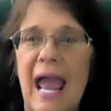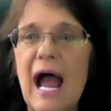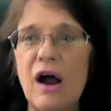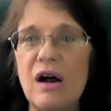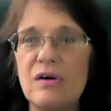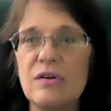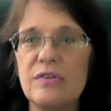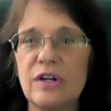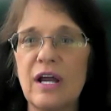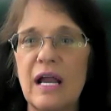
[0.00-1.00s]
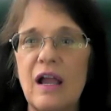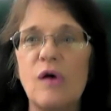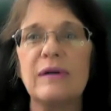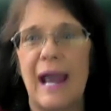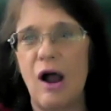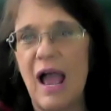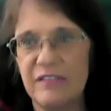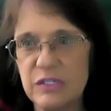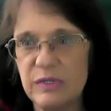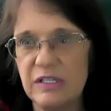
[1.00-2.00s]
Now they're going to go. Now I
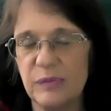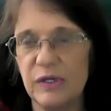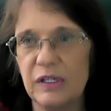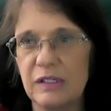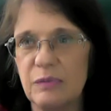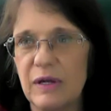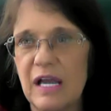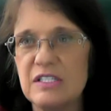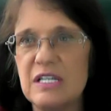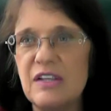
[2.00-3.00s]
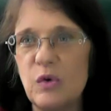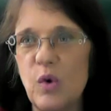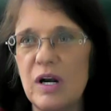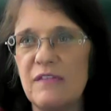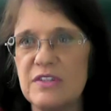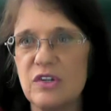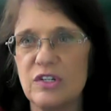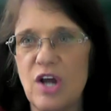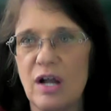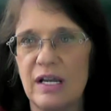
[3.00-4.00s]
have to read the book because neither one of us
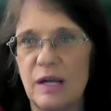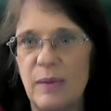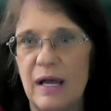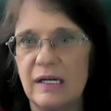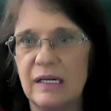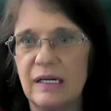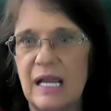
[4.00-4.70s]
are talking about it.